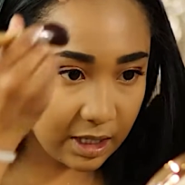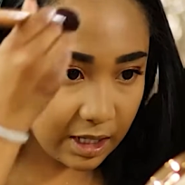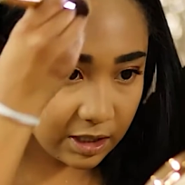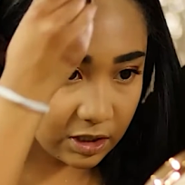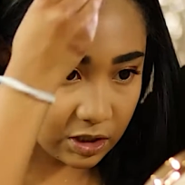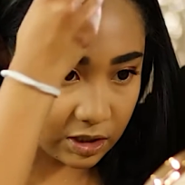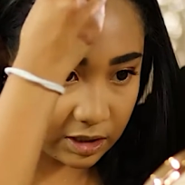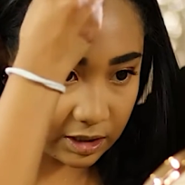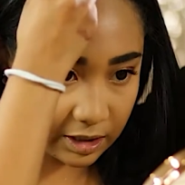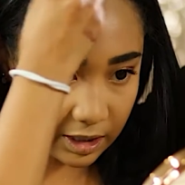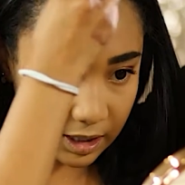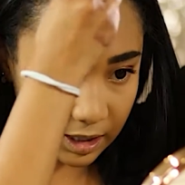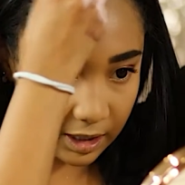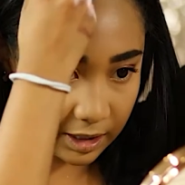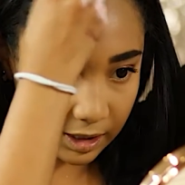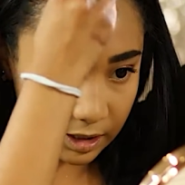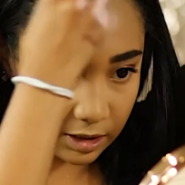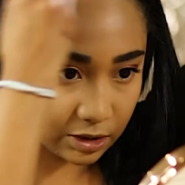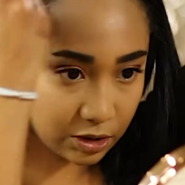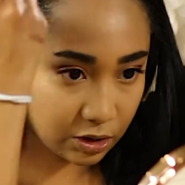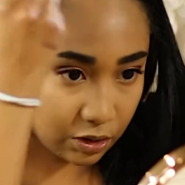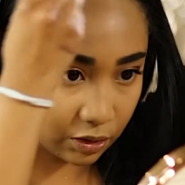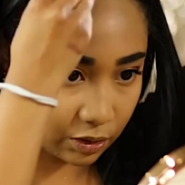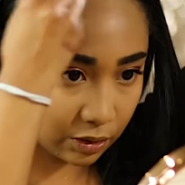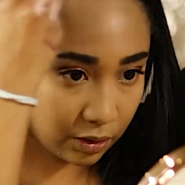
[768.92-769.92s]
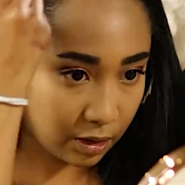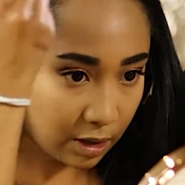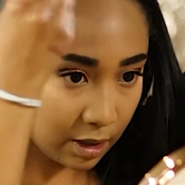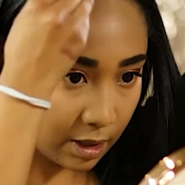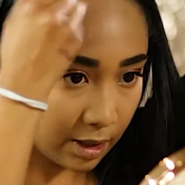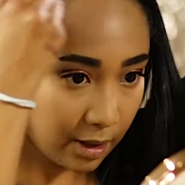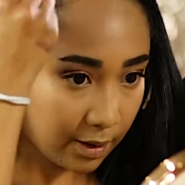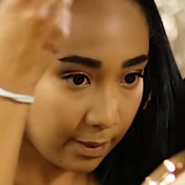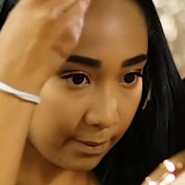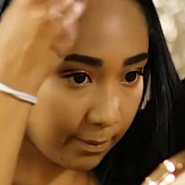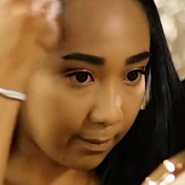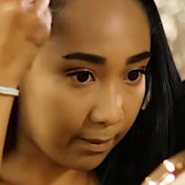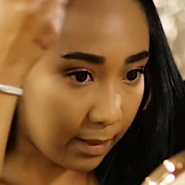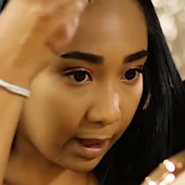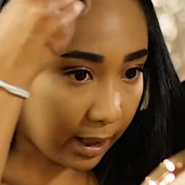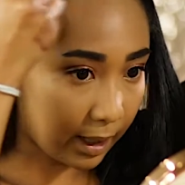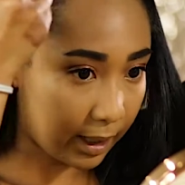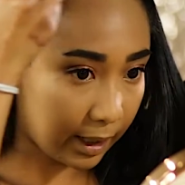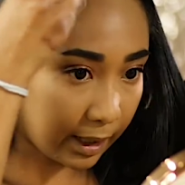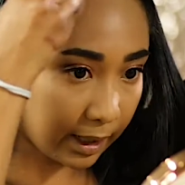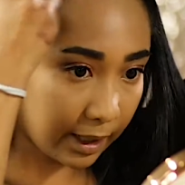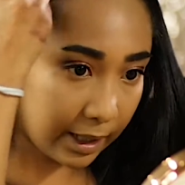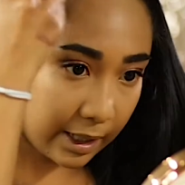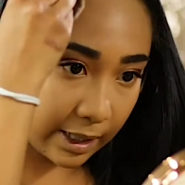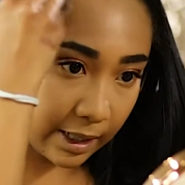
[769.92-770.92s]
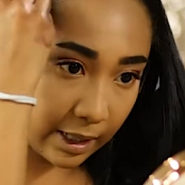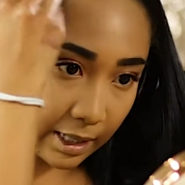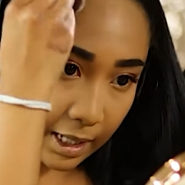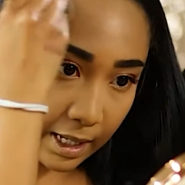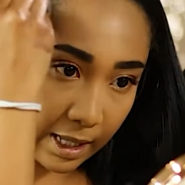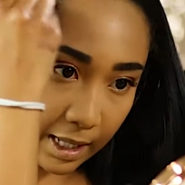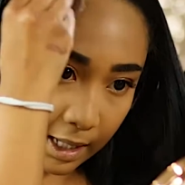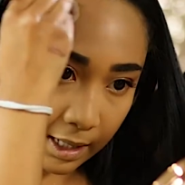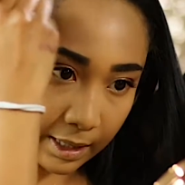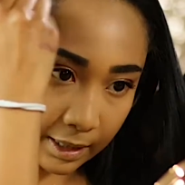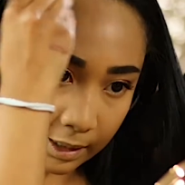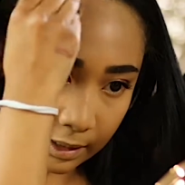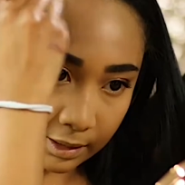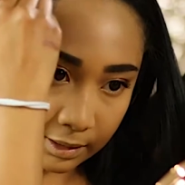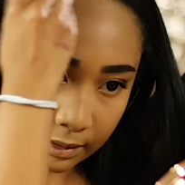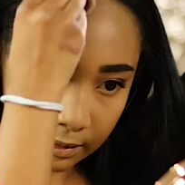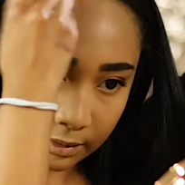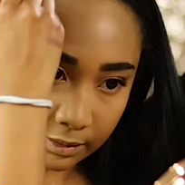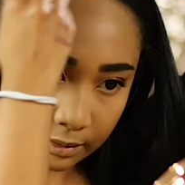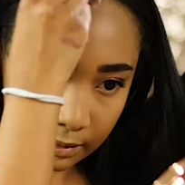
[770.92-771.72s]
just get into my hairline